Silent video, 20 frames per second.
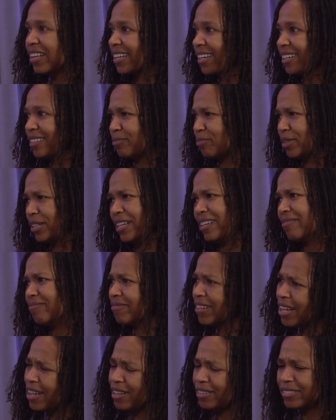like a pretty
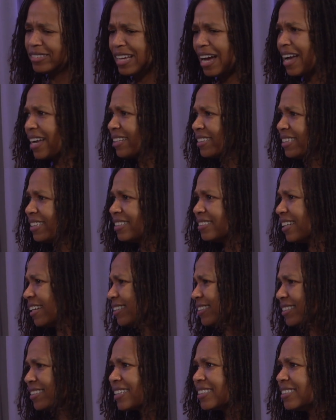dialed in like
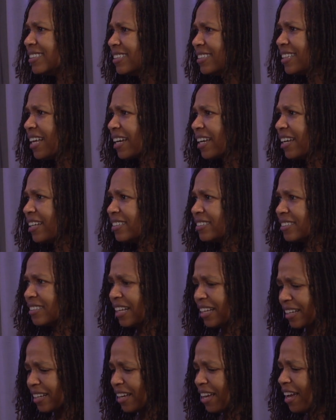60-second
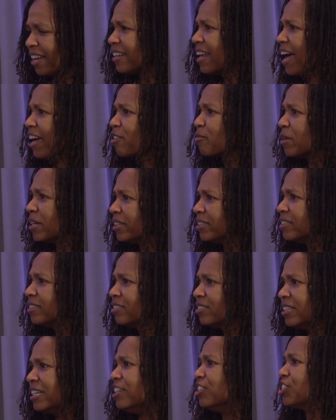like anatomy
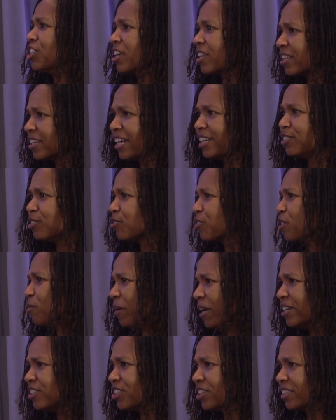teaching that I do for the
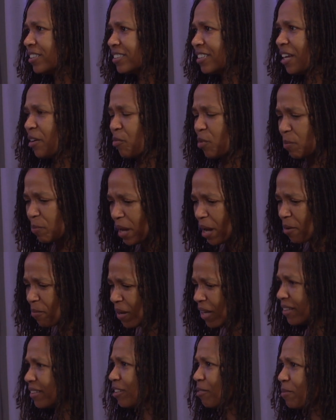patients. So I whip out
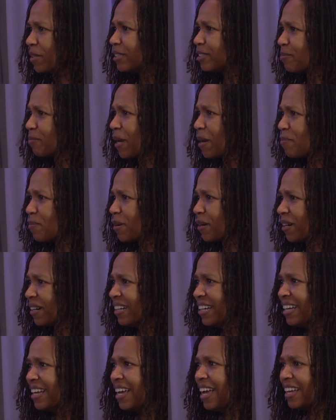my little piece of paper
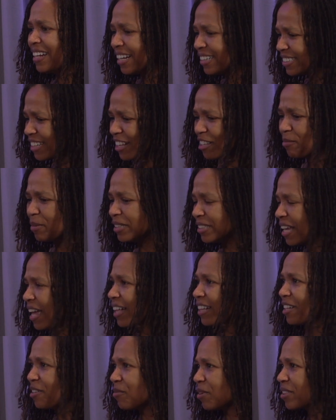and I tell them
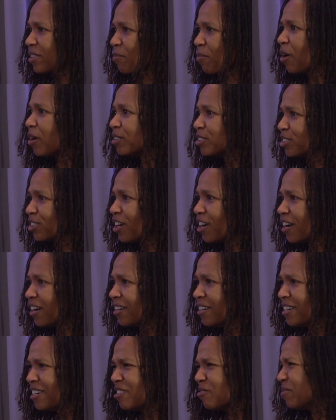exactly what the parts
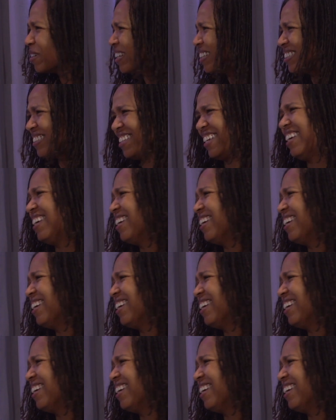are, because